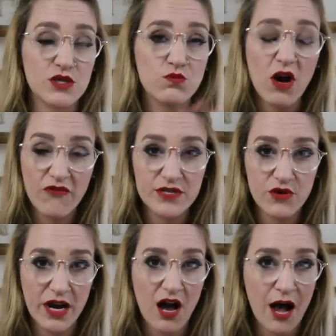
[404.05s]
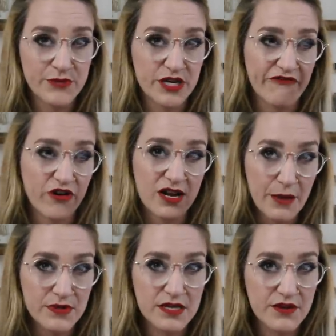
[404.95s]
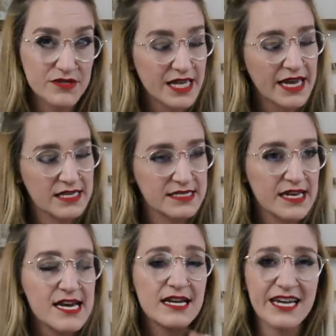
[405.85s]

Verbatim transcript: So Rover's a great option for a couple of those things.